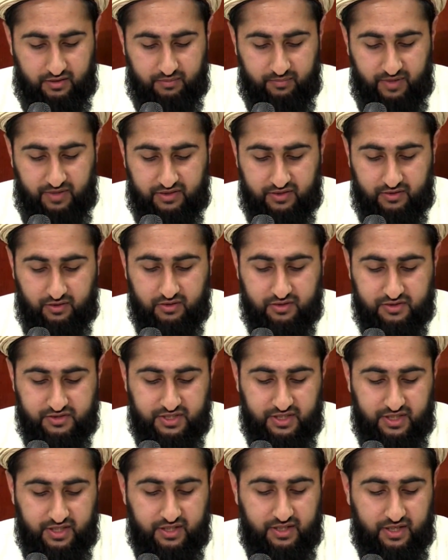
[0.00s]
the
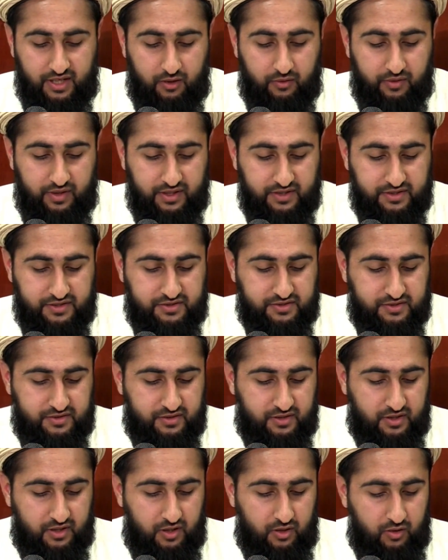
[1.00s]
methodology here now is,
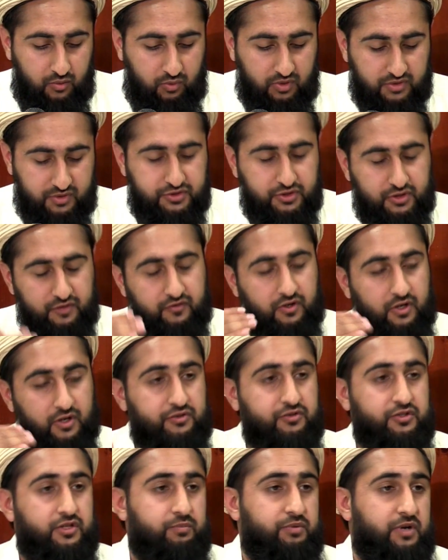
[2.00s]
once you've
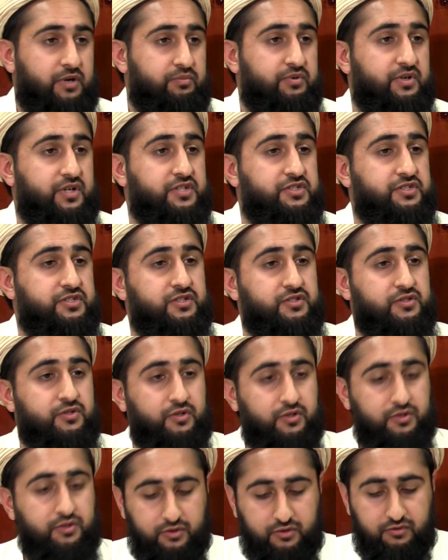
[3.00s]
gone through the preparation,
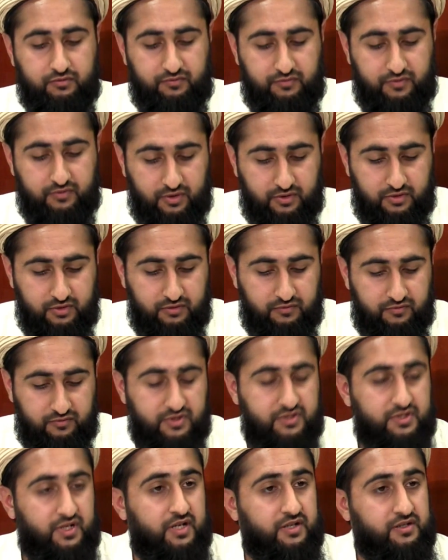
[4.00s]
so you've
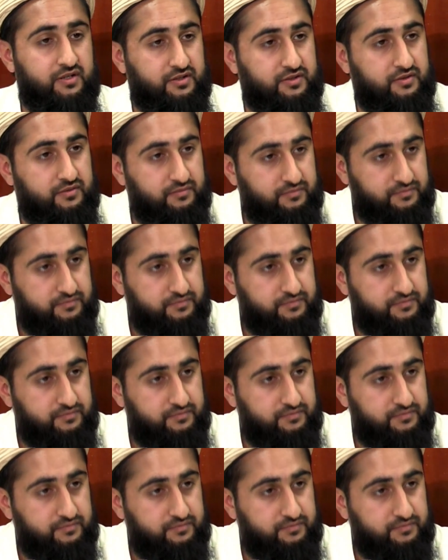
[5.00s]
recited